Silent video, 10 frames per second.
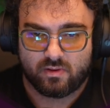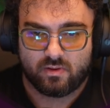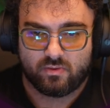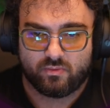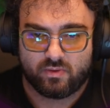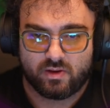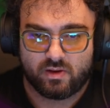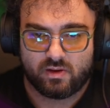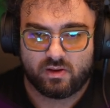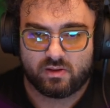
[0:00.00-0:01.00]
We
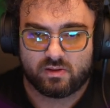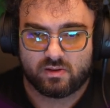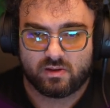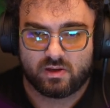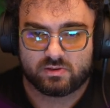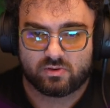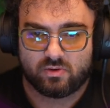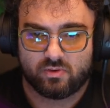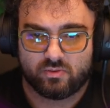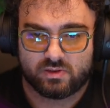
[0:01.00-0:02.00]
need, as
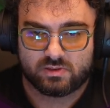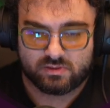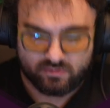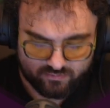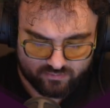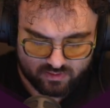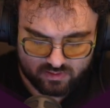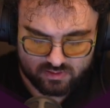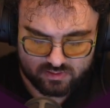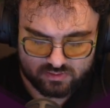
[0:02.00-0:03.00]
always,
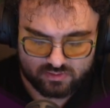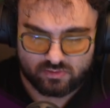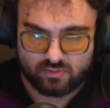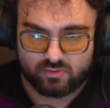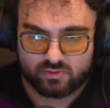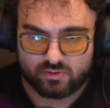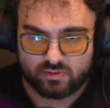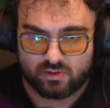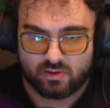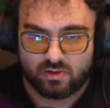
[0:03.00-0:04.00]

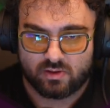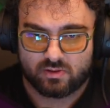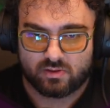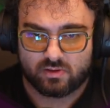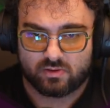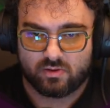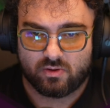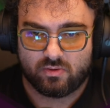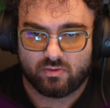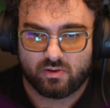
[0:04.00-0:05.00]

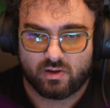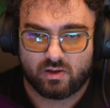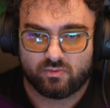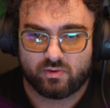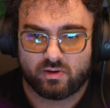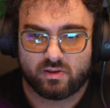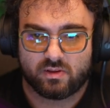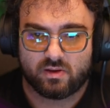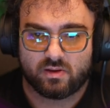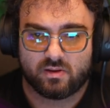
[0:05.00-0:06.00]
solution.go, and we need
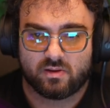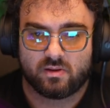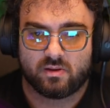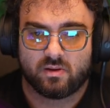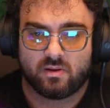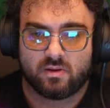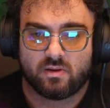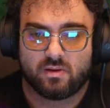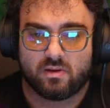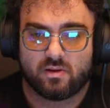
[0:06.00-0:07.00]
the
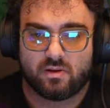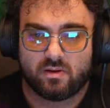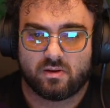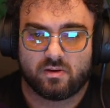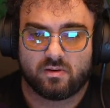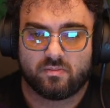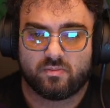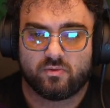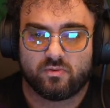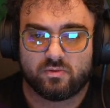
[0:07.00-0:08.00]

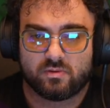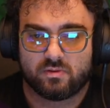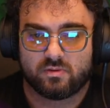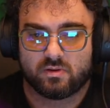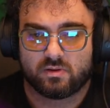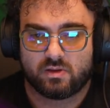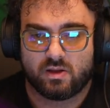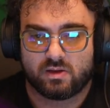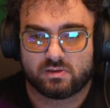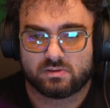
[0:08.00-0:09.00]

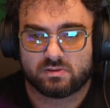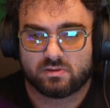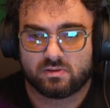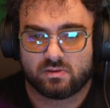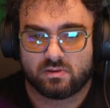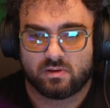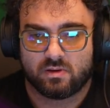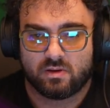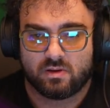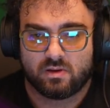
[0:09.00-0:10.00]
input.text.
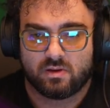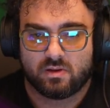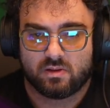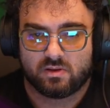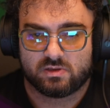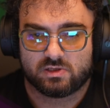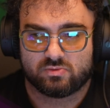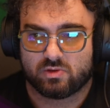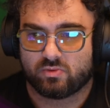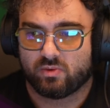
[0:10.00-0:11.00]
This is
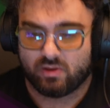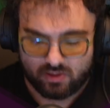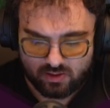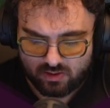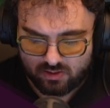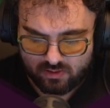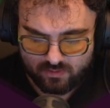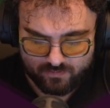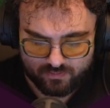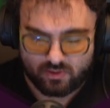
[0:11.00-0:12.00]
what we need.
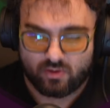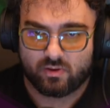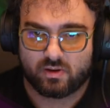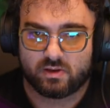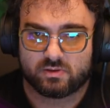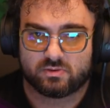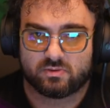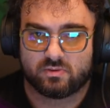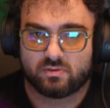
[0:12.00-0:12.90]
Okay, so